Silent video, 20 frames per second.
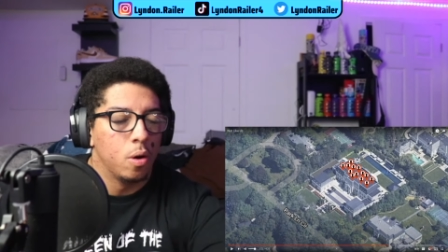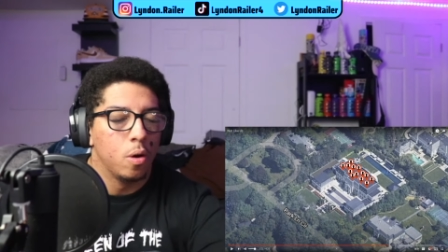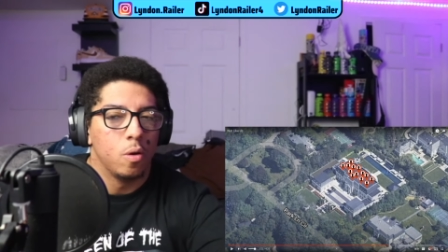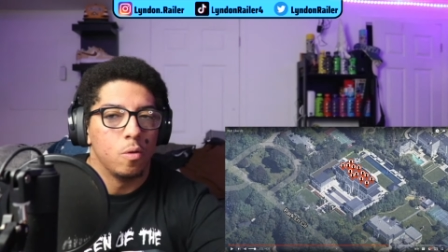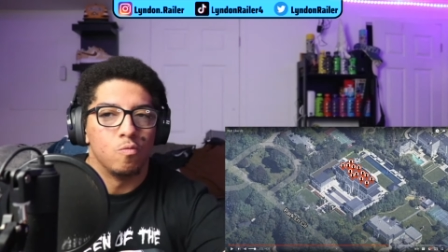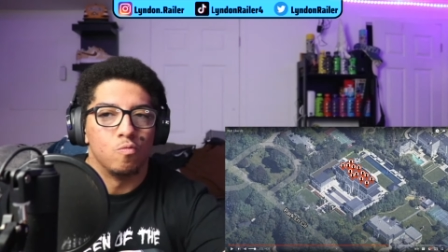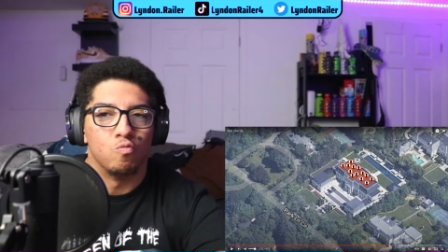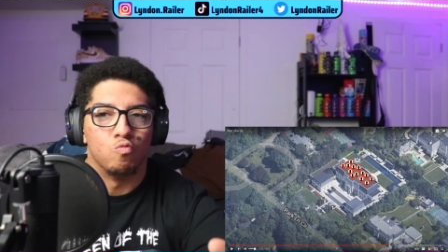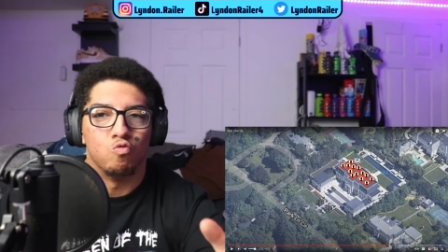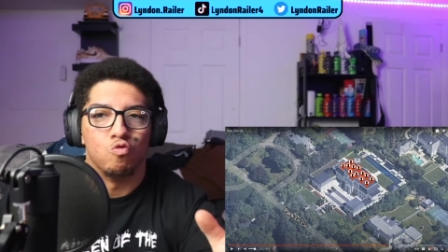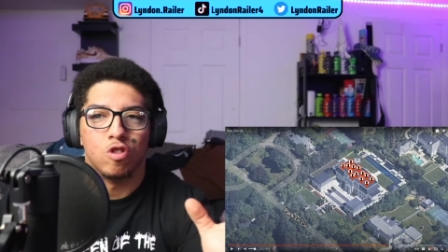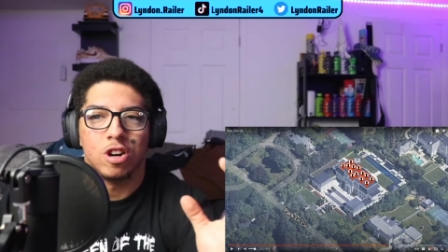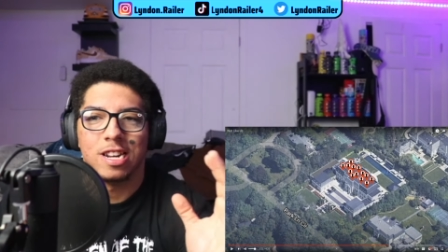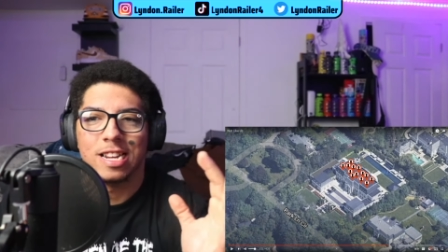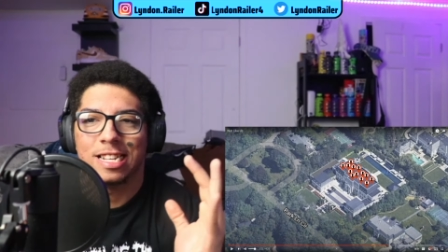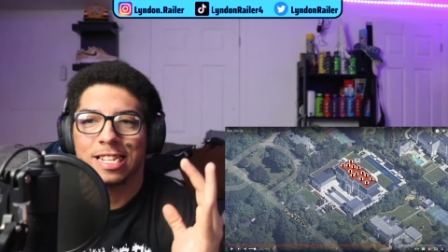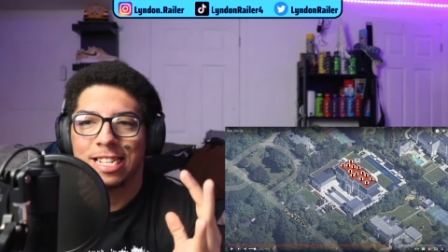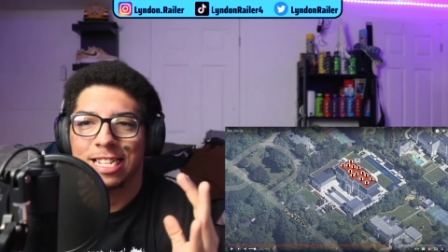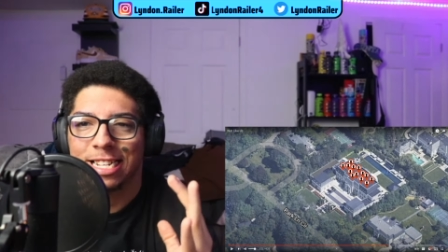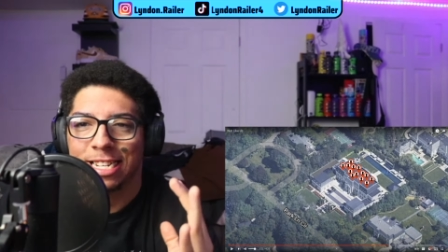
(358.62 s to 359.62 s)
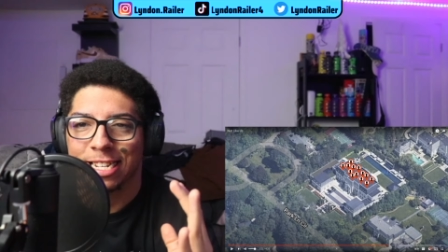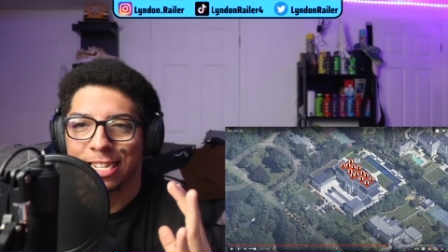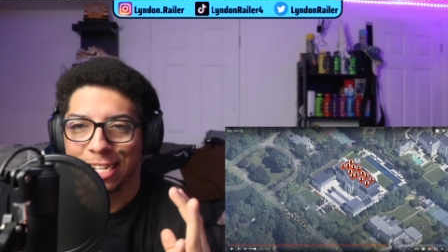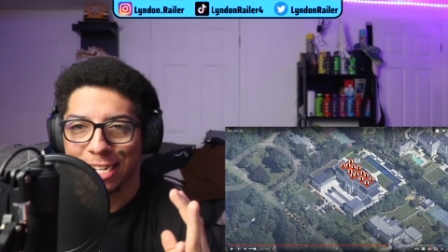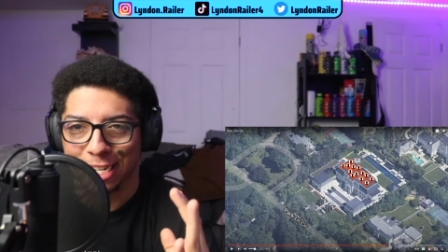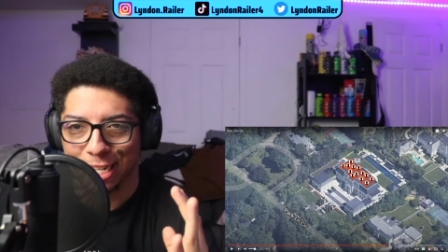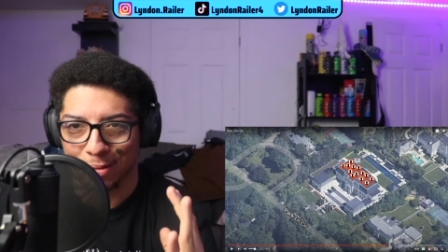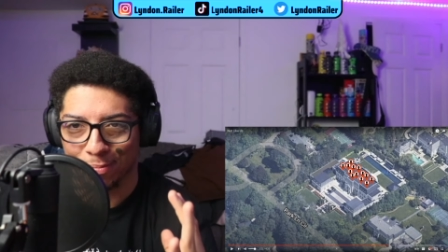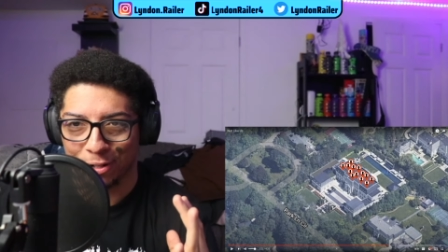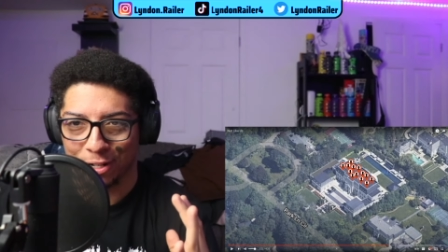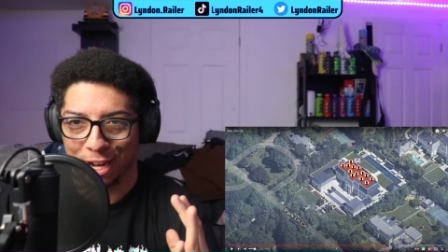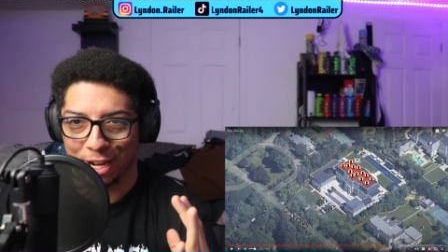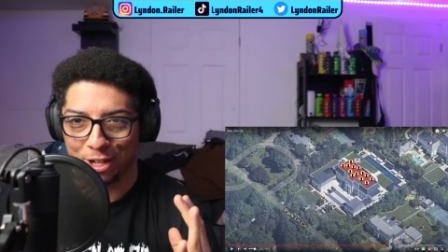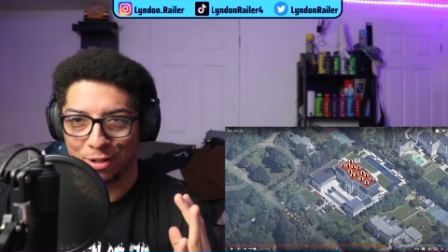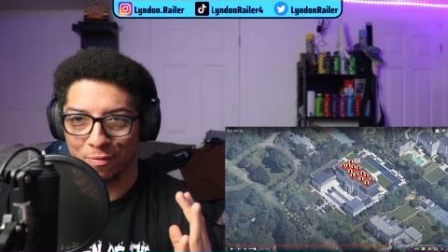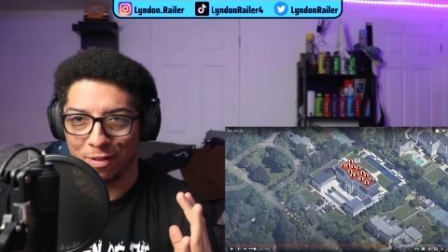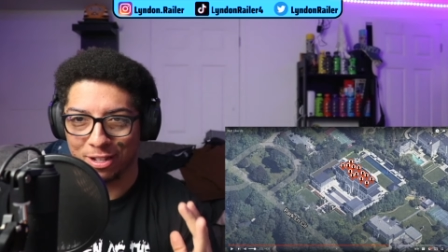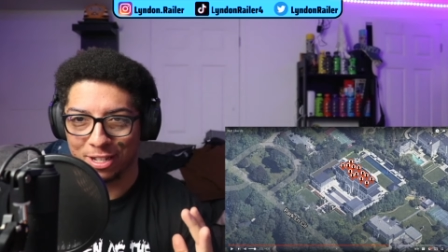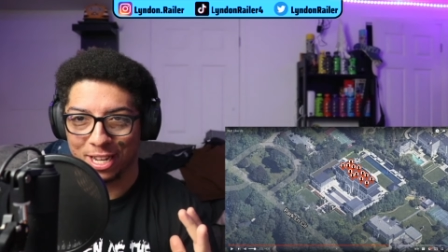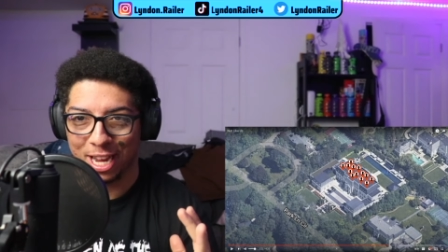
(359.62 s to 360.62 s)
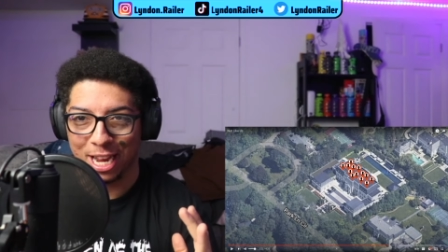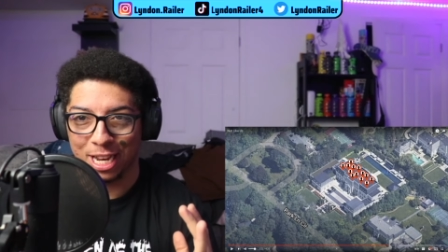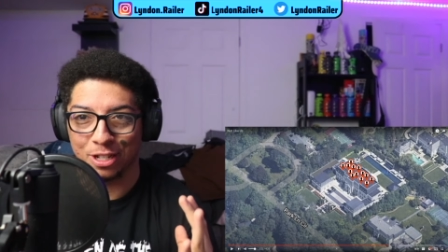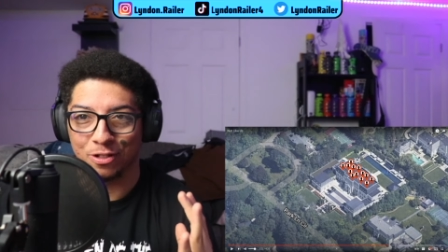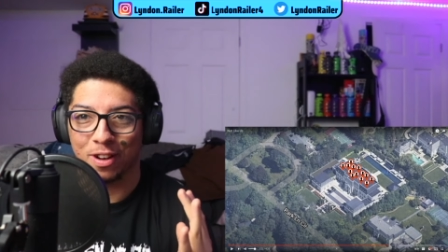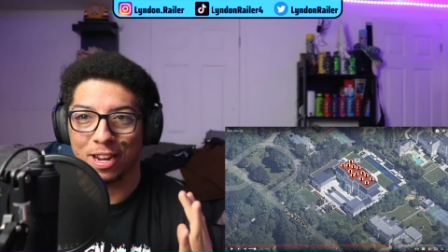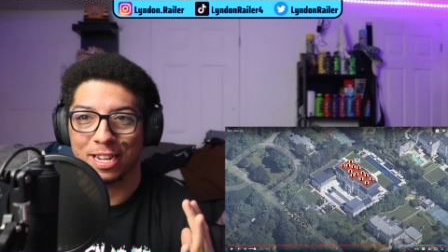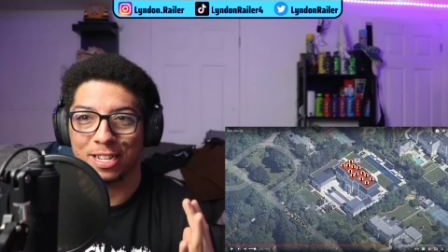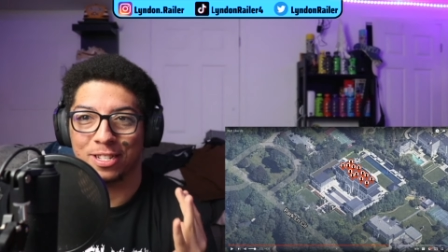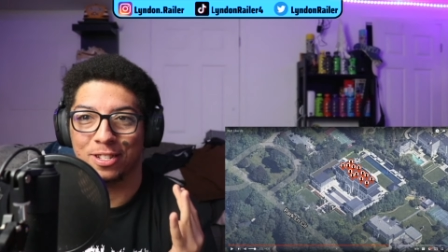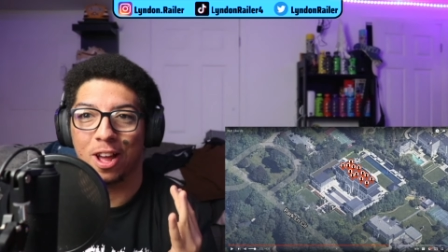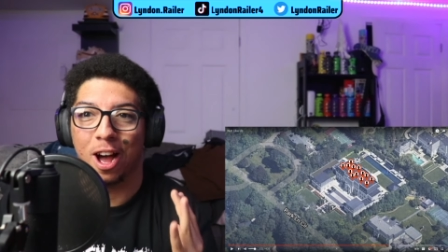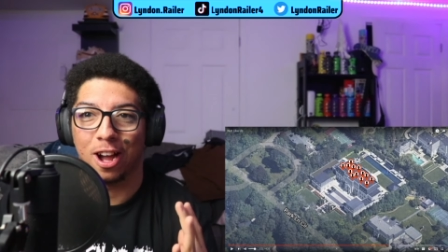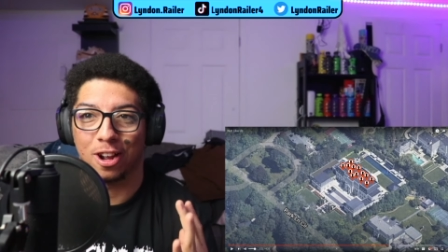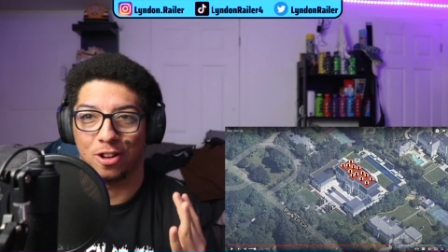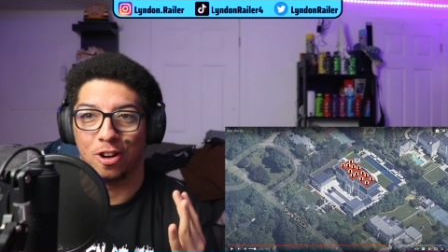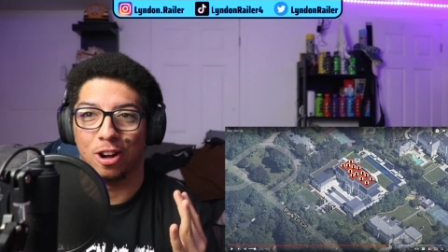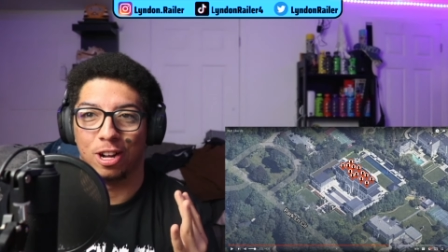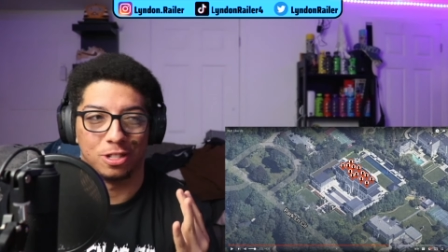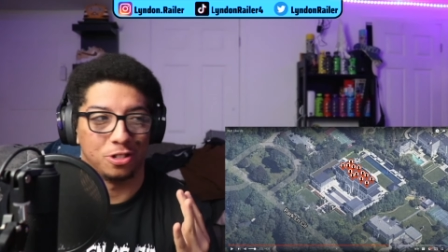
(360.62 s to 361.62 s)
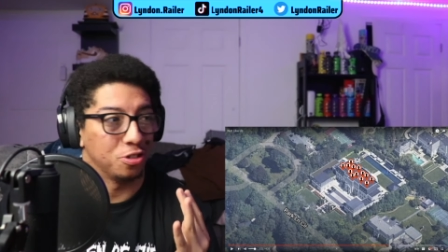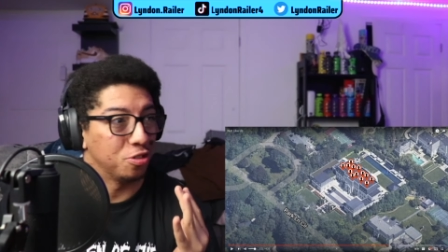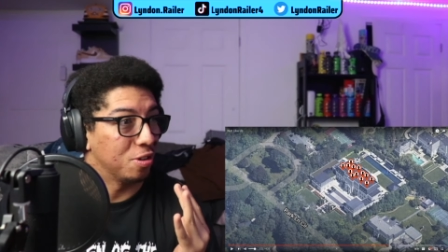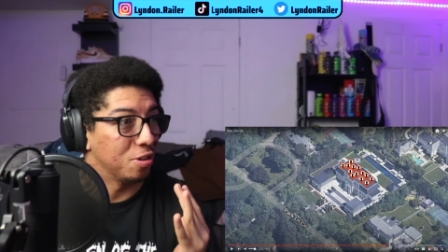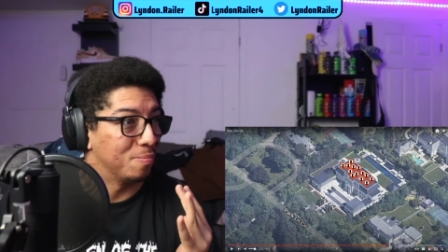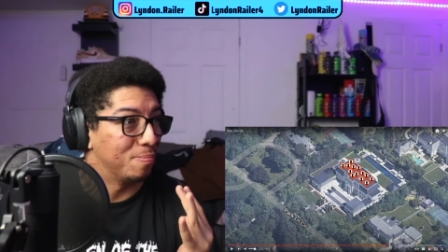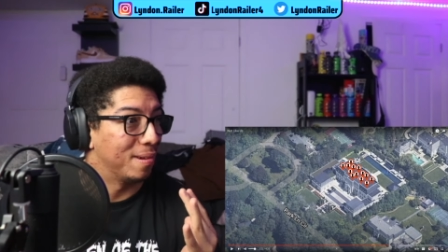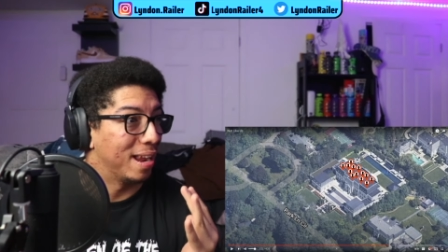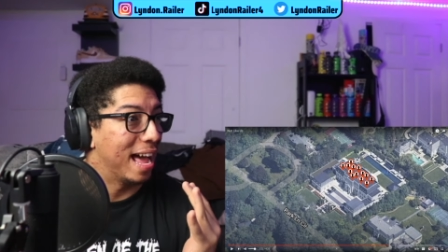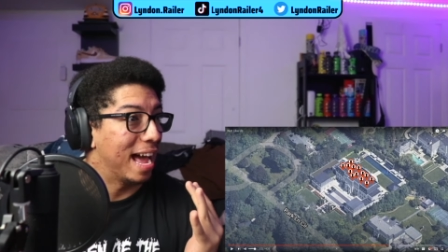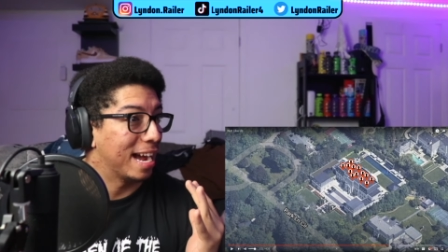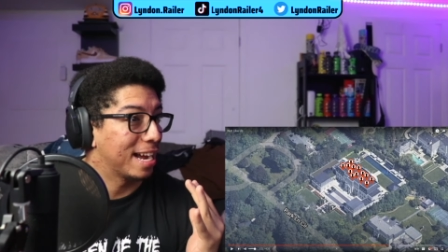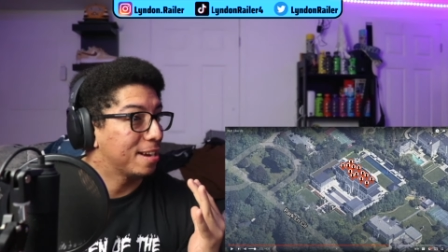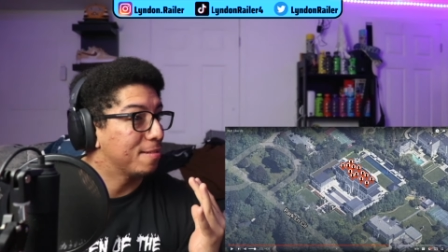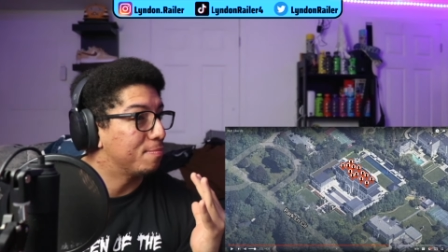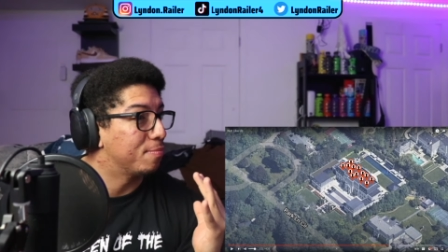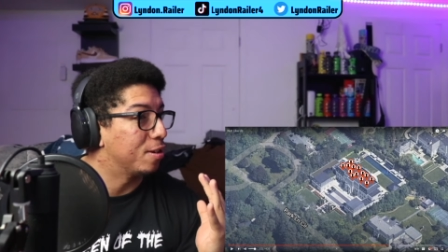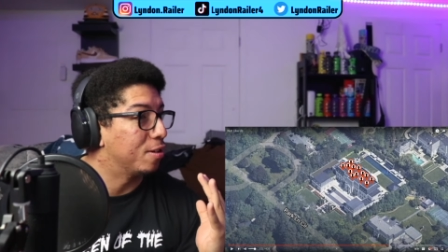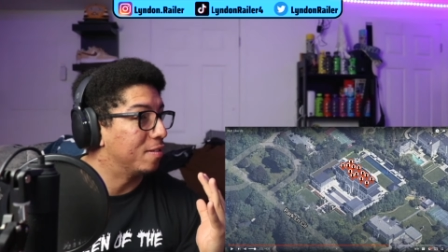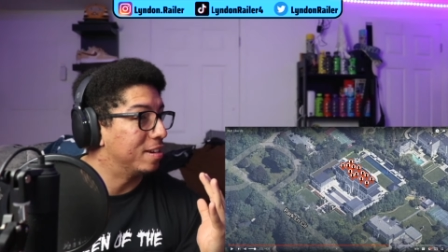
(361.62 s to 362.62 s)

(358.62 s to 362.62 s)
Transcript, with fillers: What is this nigga's obsession with saying Drake's not cultured or black, bro?